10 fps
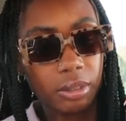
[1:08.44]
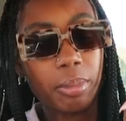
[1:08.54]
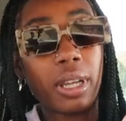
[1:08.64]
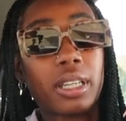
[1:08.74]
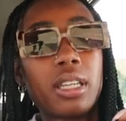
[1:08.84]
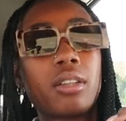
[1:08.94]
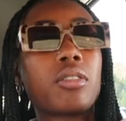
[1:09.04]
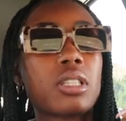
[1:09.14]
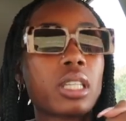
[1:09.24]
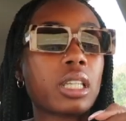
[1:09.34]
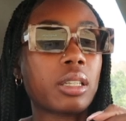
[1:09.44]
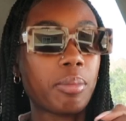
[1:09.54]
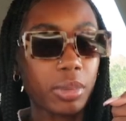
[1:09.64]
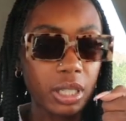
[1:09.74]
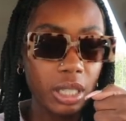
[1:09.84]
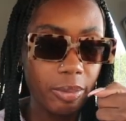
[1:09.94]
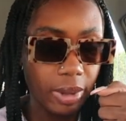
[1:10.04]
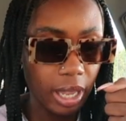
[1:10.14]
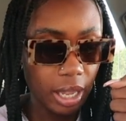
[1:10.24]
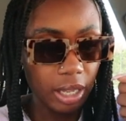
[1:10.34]
My nail is like bending
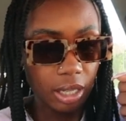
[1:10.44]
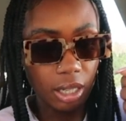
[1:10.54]
back.